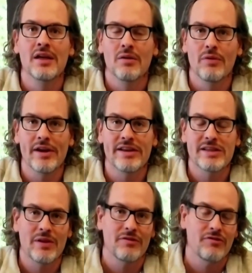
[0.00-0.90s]
raised
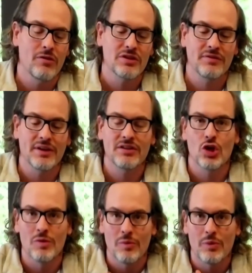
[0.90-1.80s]
by the folks of like
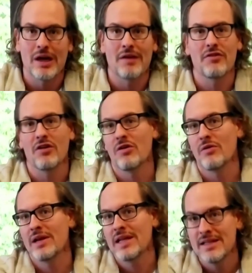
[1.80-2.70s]
Thoma Bravo
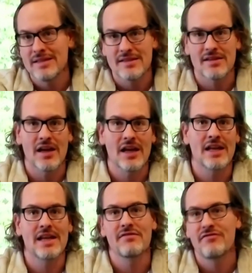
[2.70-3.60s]
and Insight
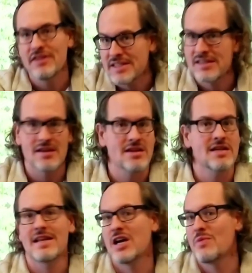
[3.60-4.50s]
and Vista and
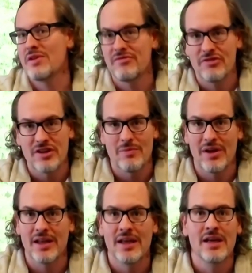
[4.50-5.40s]
Hellman and Friedman,